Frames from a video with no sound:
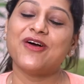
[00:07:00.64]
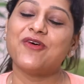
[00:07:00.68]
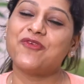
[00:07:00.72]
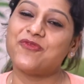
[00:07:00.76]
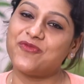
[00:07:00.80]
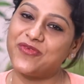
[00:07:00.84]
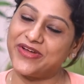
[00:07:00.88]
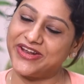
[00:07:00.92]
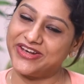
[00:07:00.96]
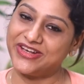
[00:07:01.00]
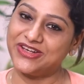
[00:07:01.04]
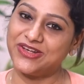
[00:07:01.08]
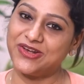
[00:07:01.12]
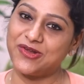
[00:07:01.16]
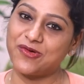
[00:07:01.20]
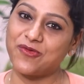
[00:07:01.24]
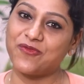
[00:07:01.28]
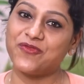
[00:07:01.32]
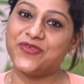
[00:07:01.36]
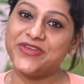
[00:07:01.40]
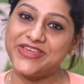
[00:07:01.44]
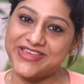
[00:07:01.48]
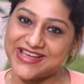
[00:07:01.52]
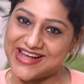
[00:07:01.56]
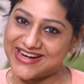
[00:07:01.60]
When
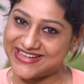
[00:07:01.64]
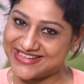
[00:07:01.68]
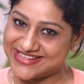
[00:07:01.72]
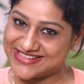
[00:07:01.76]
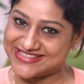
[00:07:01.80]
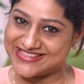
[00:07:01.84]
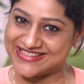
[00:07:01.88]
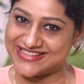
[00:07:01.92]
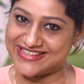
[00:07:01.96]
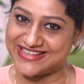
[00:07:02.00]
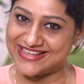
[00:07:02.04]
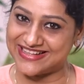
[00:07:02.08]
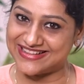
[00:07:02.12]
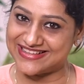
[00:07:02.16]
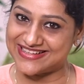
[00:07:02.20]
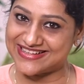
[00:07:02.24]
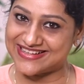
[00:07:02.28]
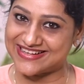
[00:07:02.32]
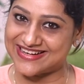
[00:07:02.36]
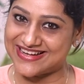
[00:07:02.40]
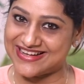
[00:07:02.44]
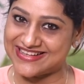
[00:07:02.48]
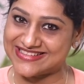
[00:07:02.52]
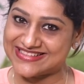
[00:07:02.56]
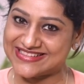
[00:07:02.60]
we are teaching in the
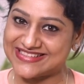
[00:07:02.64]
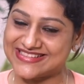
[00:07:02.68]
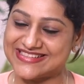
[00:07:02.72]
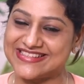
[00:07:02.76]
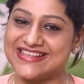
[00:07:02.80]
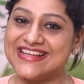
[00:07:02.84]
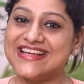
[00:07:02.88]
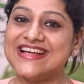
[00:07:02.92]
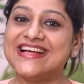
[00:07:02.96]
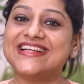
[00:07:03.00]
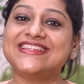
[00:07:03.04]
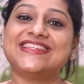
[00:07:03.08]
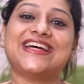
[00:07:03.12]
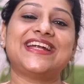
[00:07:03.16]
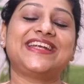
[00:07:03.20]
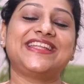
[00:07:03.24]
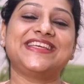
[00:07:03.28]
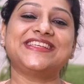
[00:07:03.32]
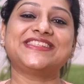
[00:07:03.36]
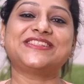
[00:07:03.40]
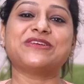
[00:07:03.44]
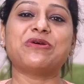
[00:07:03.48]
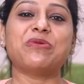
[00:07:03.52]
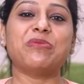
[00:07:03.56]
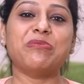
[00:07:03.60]
class, that
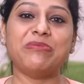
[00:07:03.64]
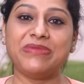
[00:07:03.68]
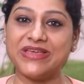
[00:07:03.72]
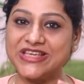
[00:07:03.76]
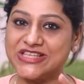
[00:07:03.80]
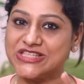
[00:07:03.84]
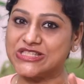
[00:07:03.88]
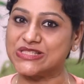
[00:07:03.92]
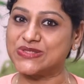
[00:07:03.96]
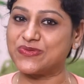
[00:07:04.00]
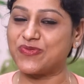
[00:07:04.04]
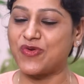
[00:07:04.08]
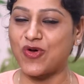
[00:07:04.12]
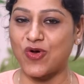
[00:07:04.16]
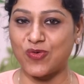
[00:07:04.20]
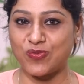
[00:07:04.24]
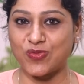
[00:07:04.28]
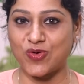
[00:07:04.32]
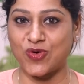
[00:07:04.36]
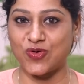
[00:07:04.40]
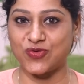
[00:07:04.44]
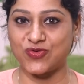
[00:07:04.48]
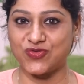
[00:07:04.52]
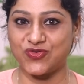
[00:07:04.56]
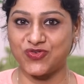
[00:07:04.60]
is a mixed
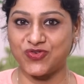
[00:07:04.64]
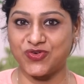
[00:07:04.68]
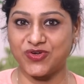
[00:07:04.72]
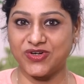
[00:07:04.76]
form of